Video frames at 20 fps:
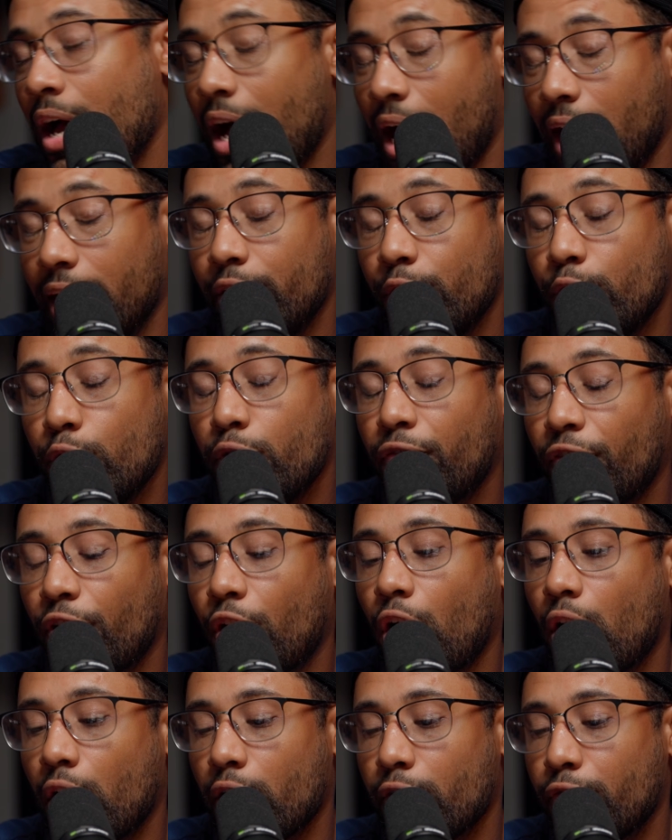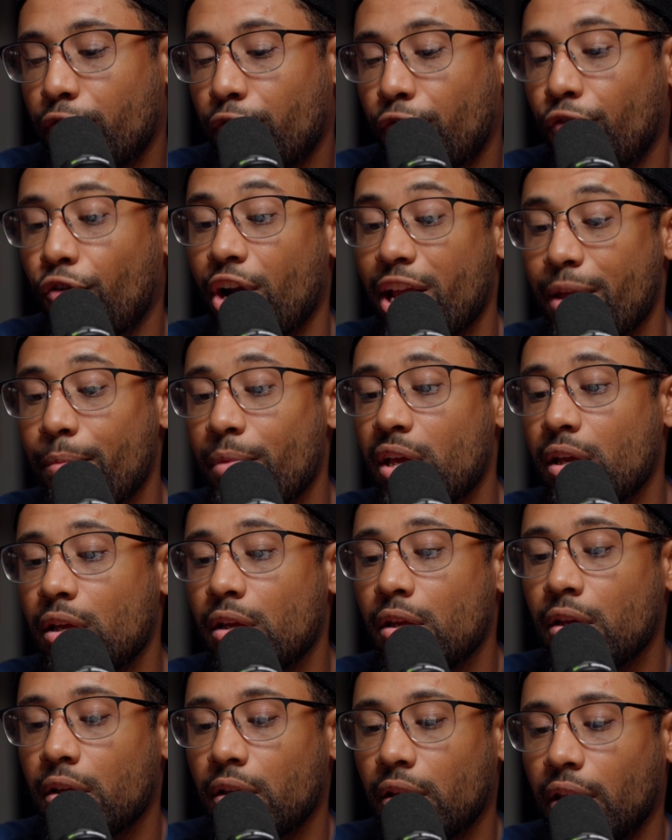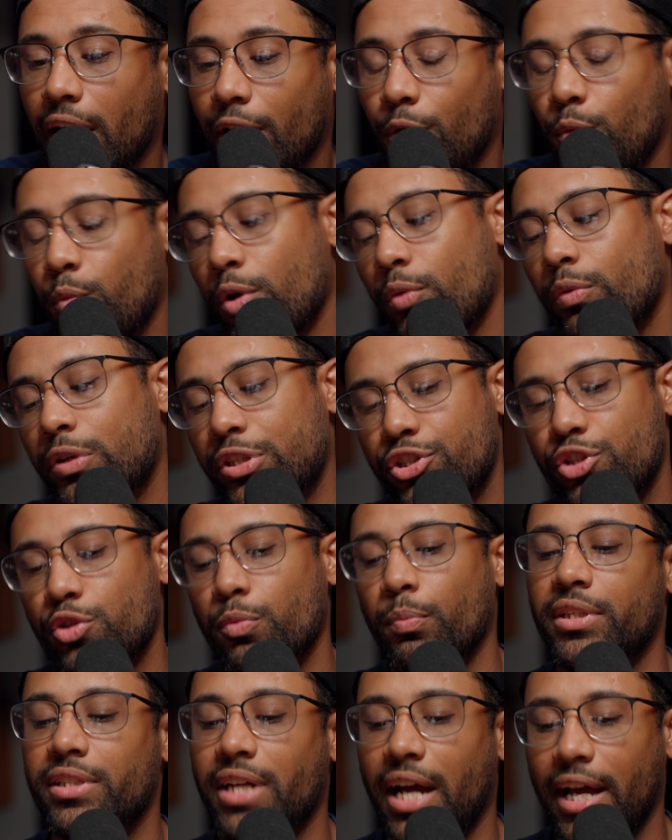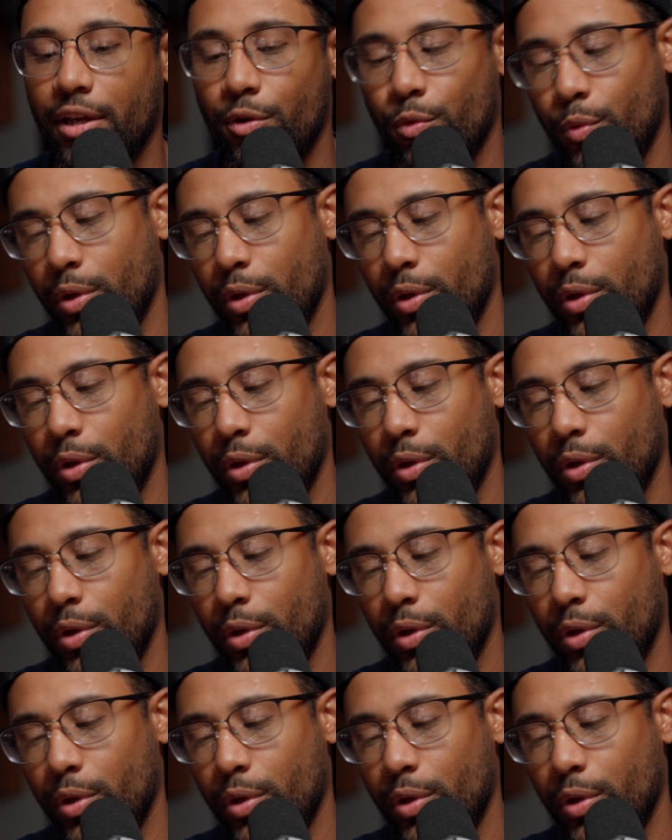I knew for our framing, we were super tight.